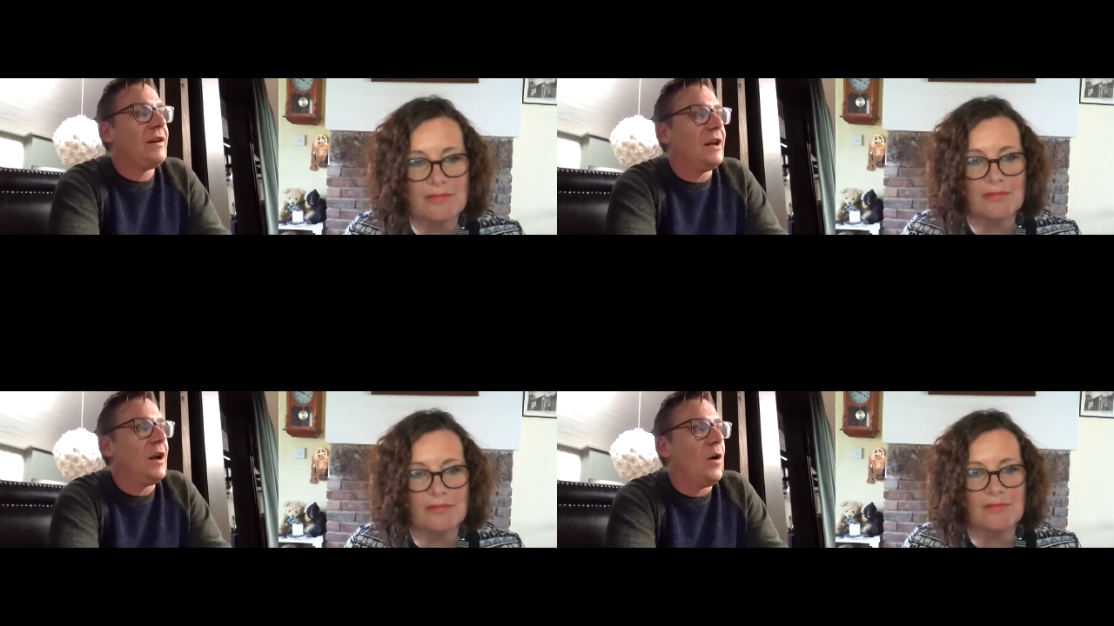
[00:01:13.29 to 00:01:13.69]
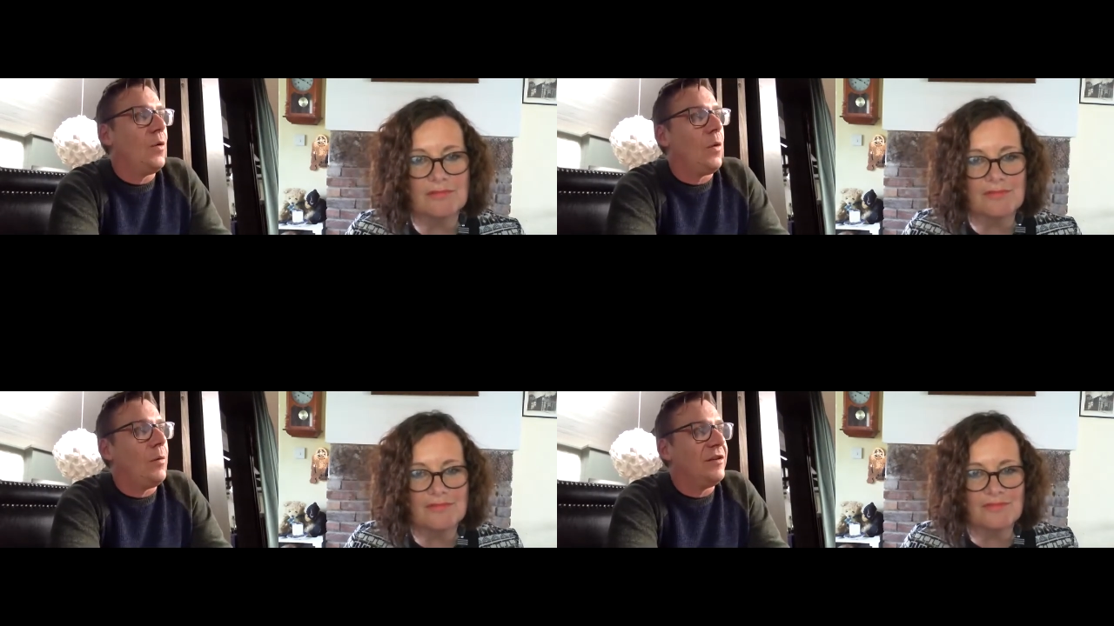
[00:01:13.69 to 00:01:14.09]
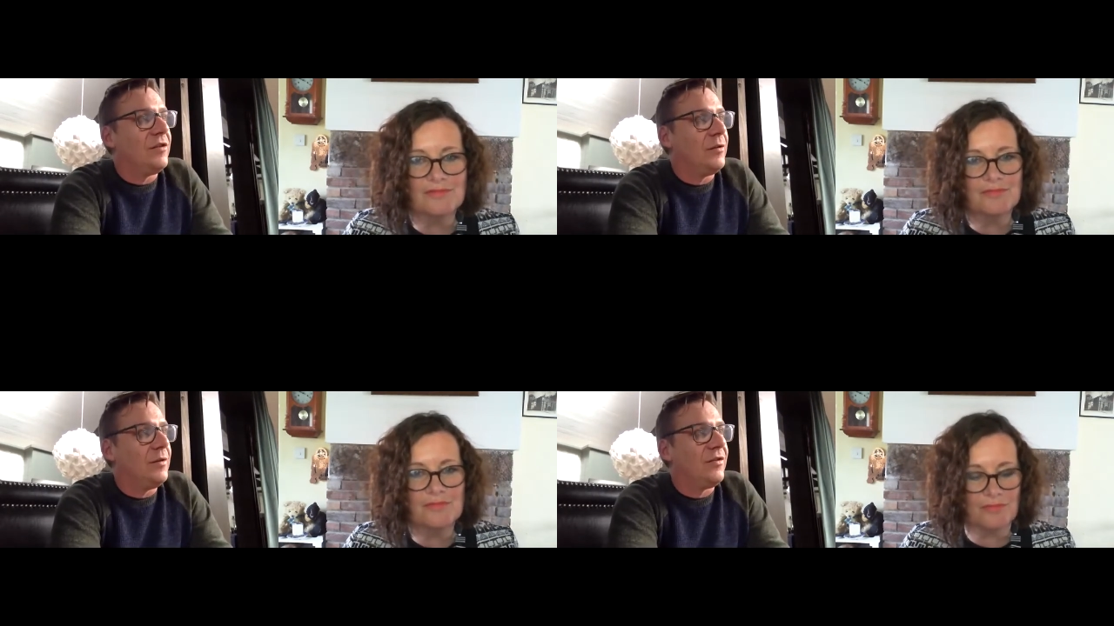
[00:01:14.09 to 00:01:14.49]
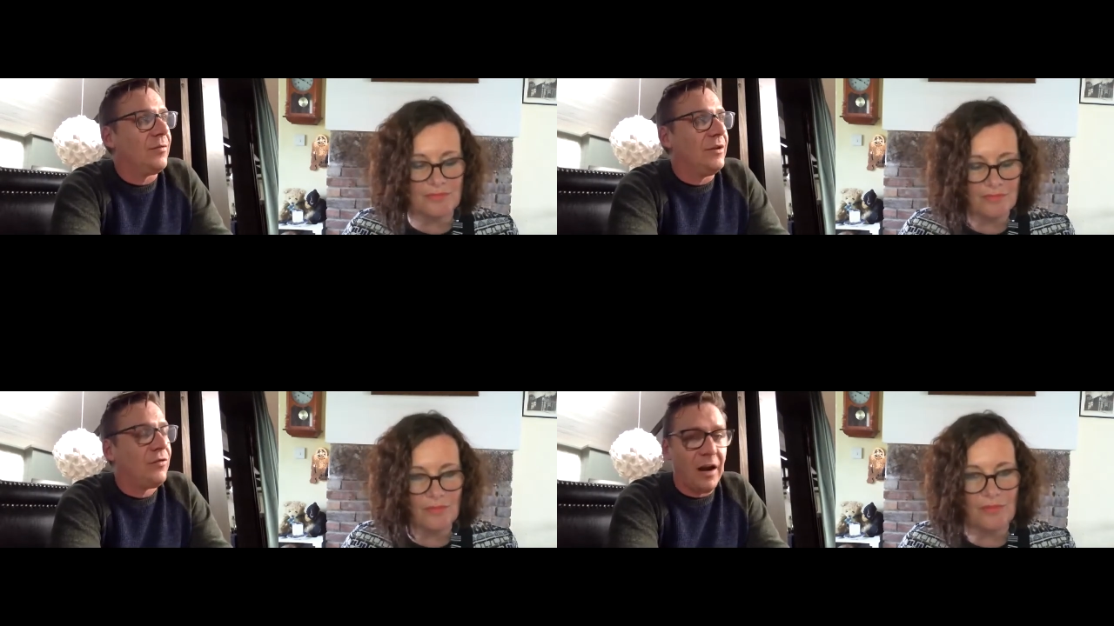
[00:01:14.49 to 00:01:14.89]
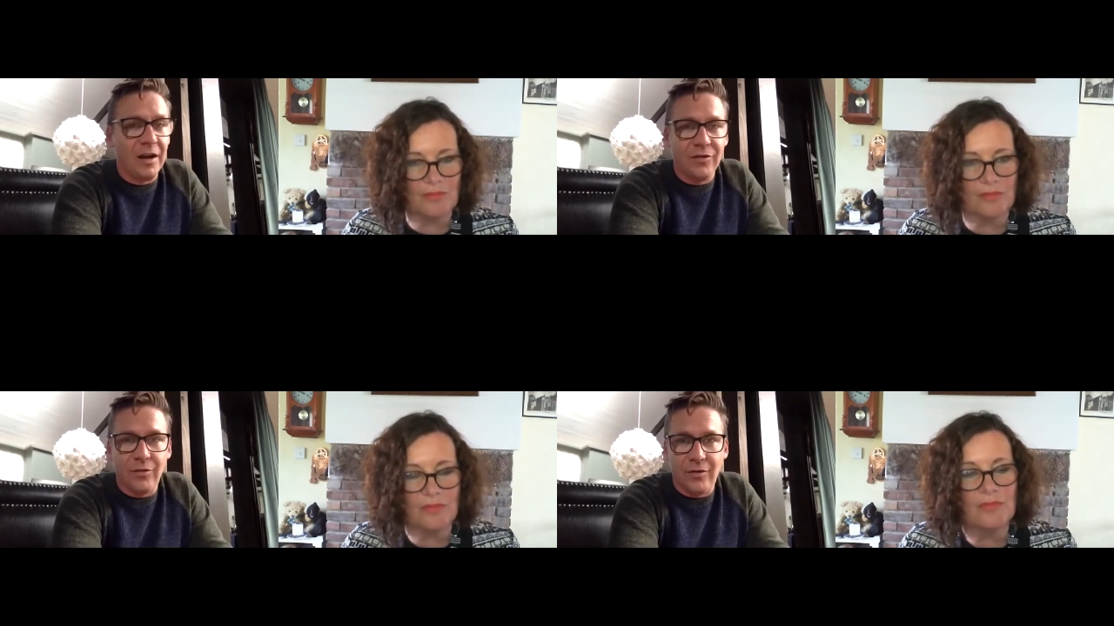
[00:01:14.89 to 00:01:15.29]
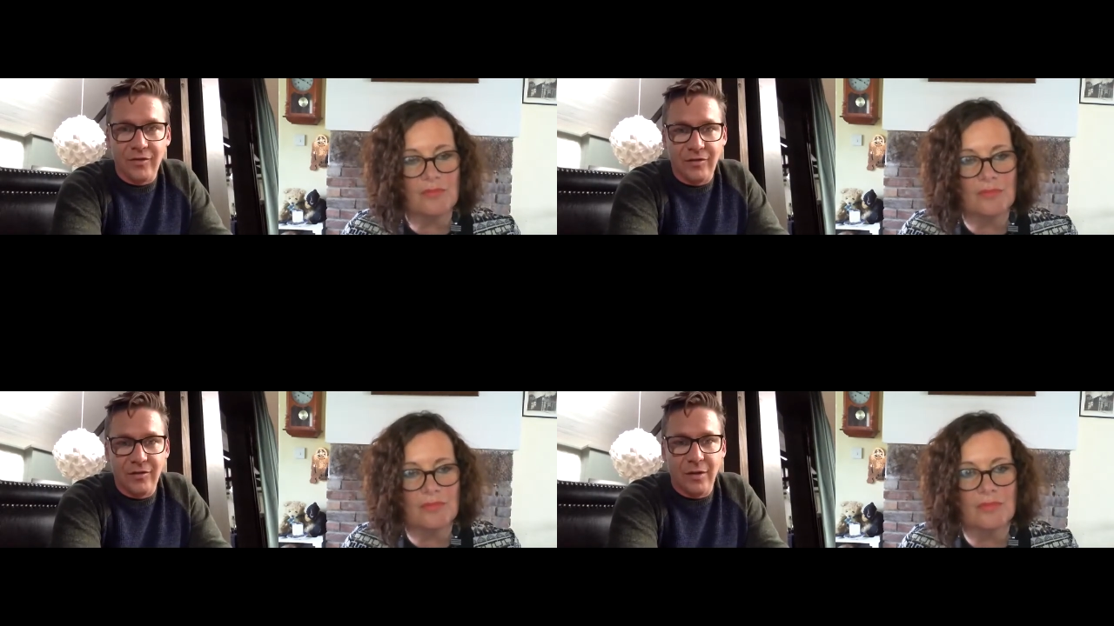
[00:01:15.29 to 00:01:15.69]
Speaker 1: you know, what we do is we try and source